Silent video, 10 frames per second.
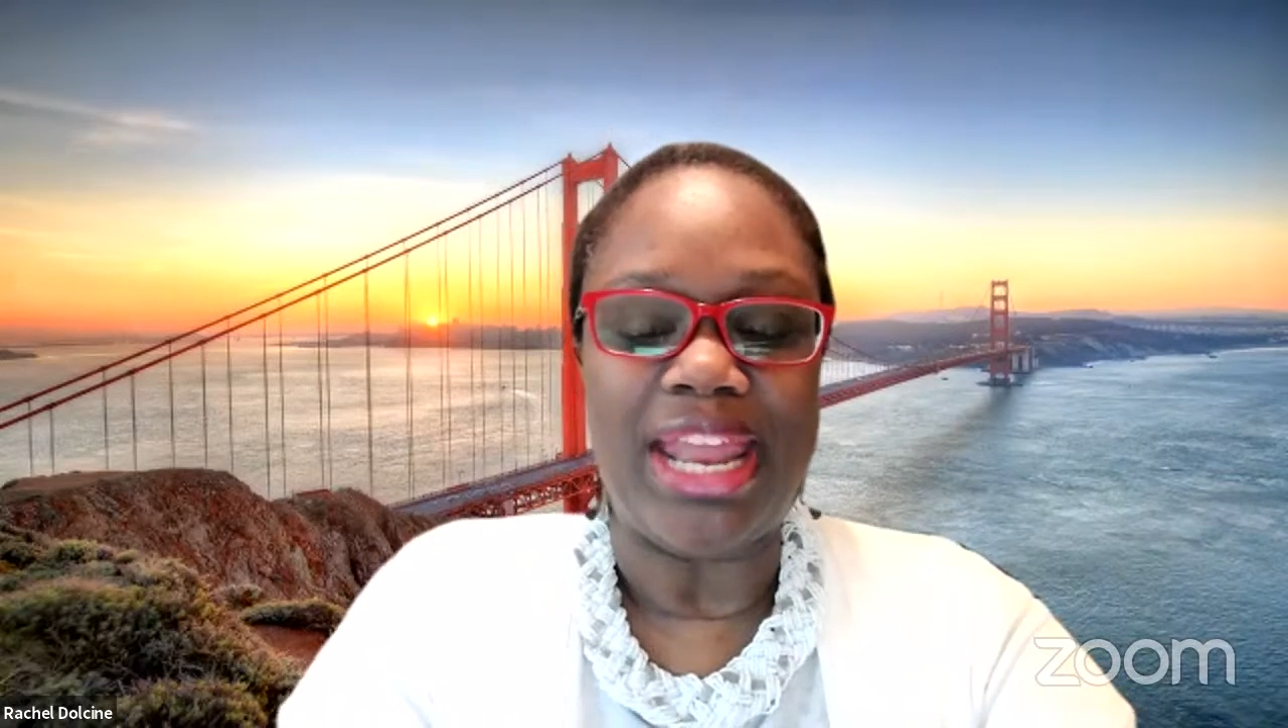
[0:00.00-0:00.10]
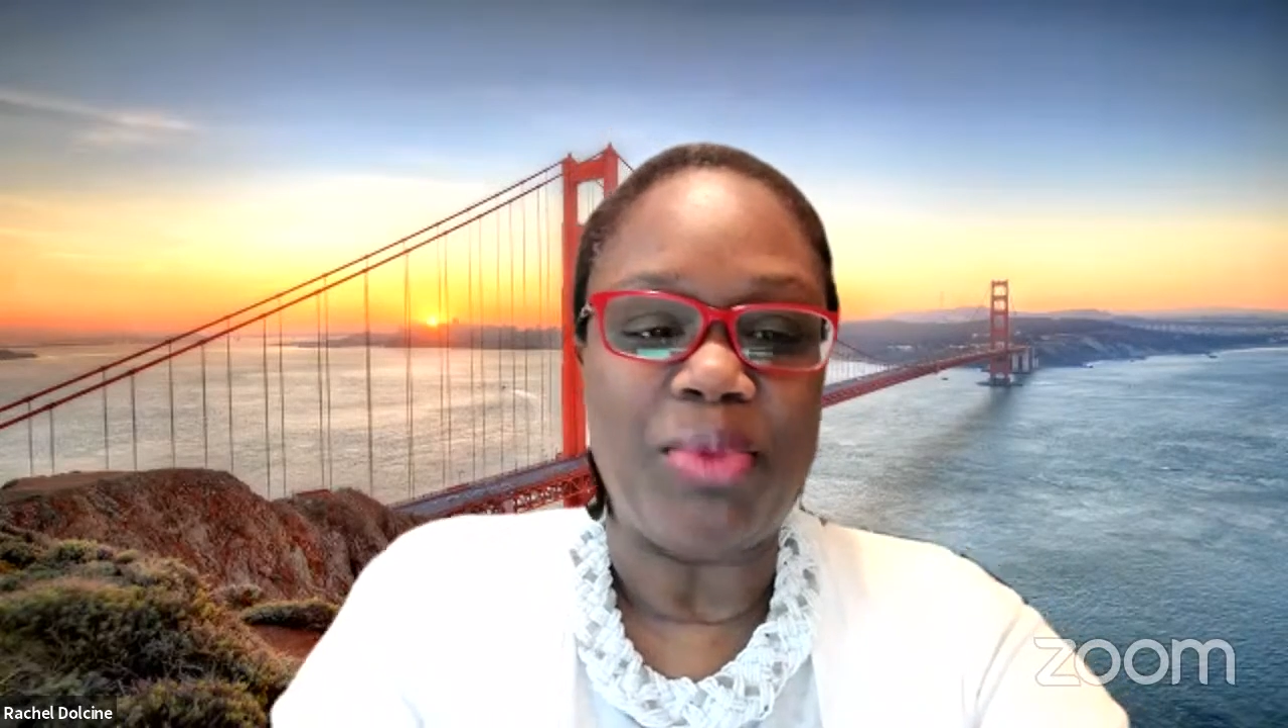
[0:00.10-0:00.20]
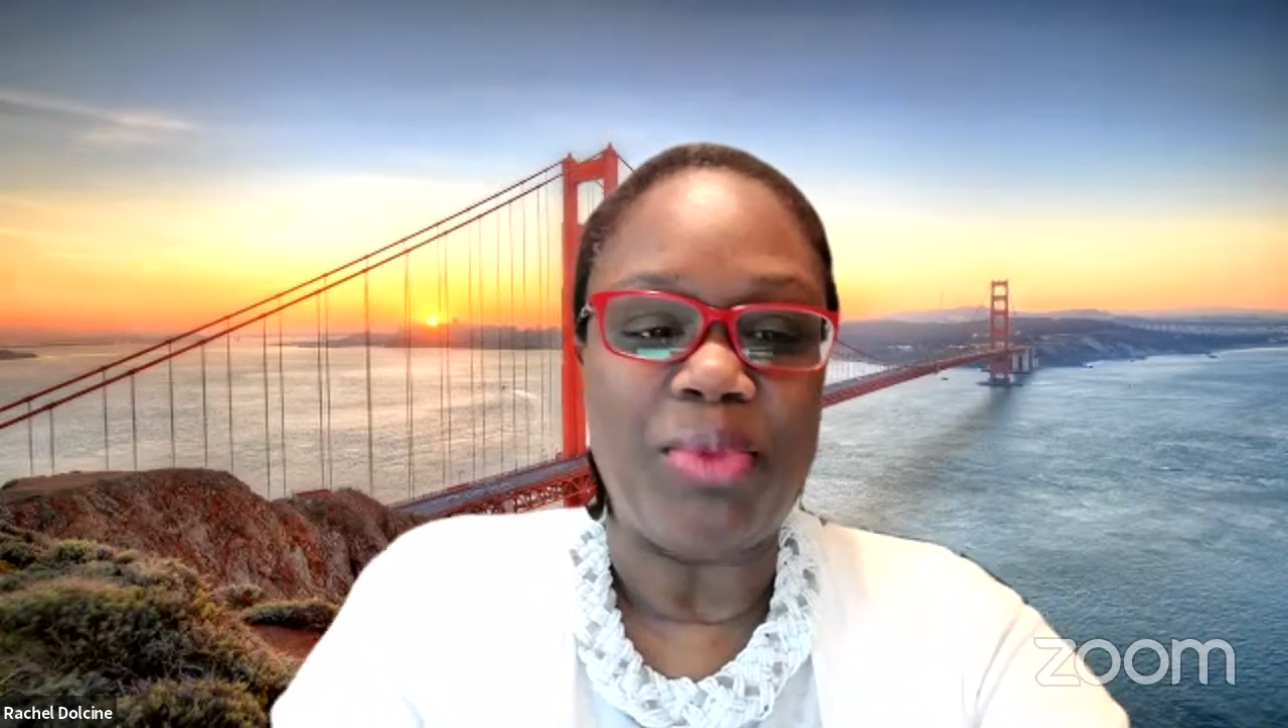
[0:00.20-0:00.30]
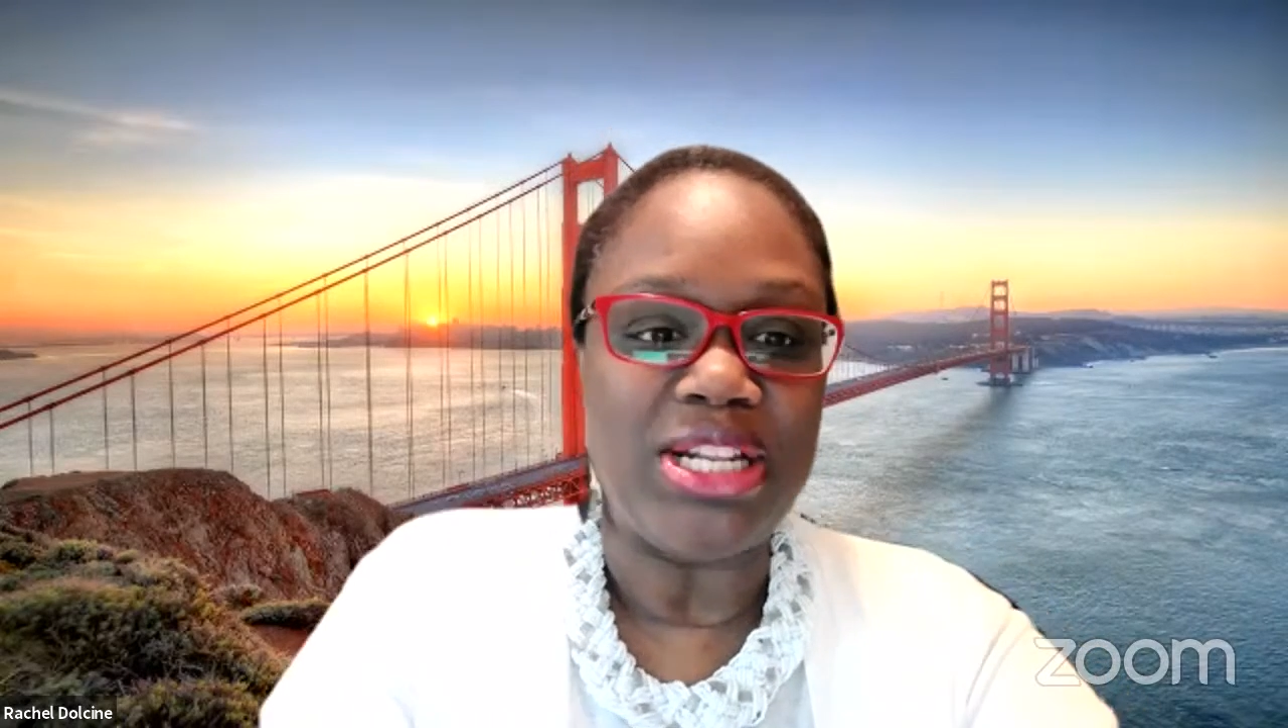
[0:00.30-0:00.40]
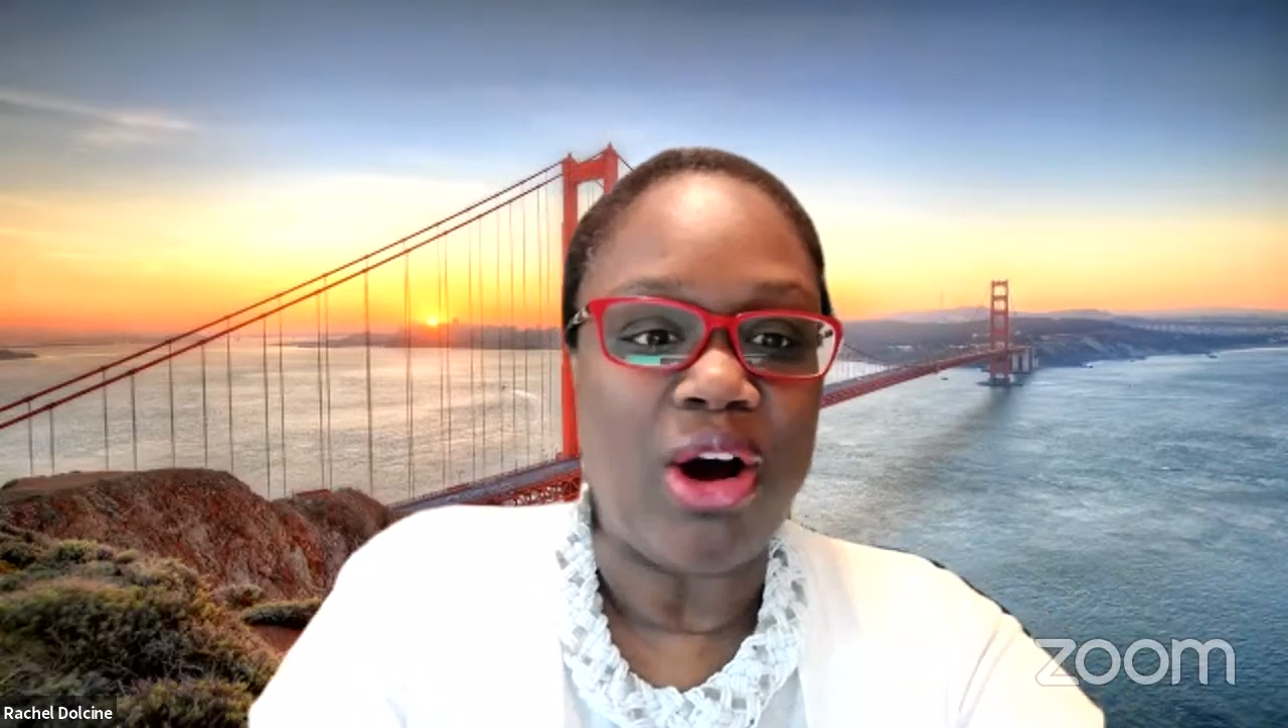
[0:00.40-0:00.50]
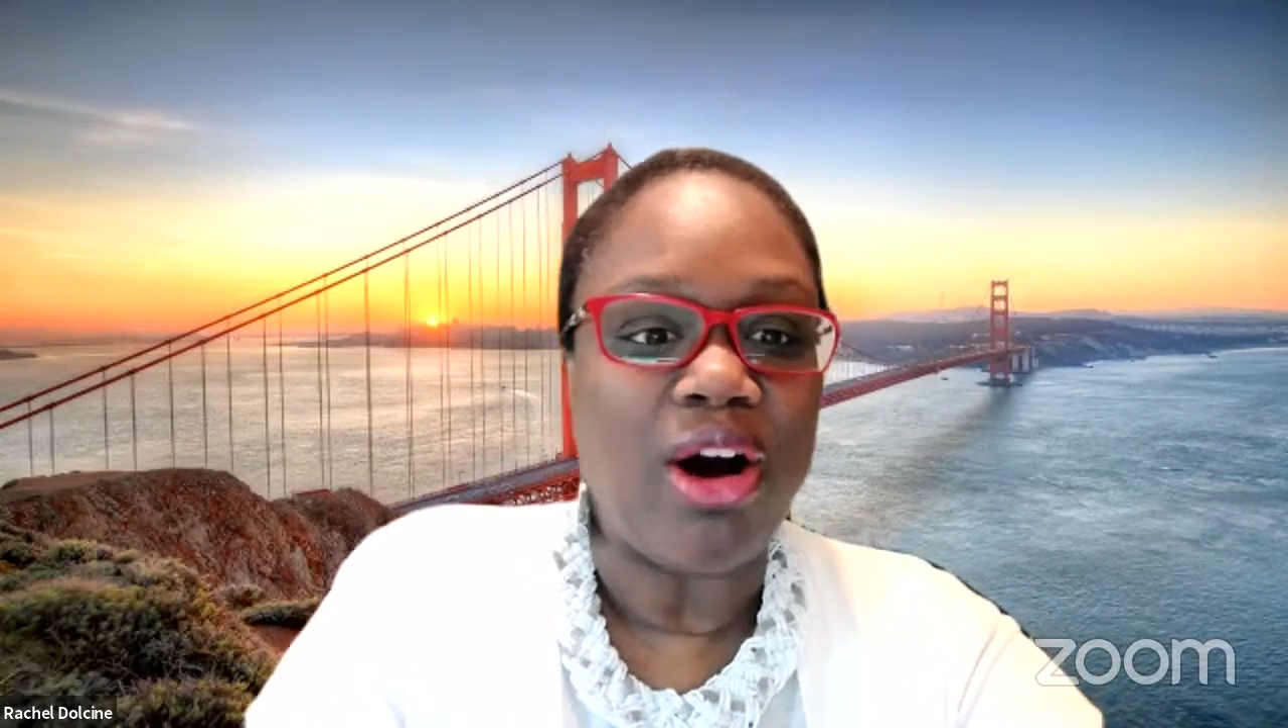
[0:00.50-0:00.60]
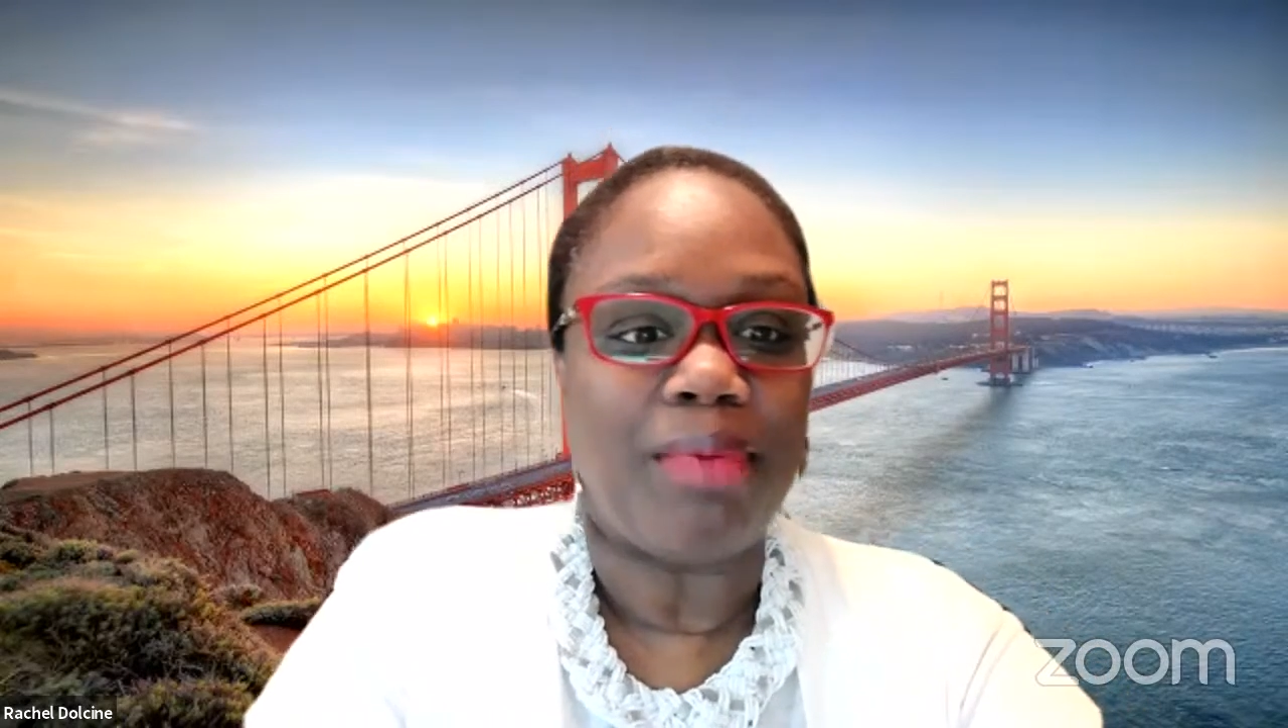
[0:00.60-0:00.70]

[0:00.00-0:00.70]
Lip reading: and we talk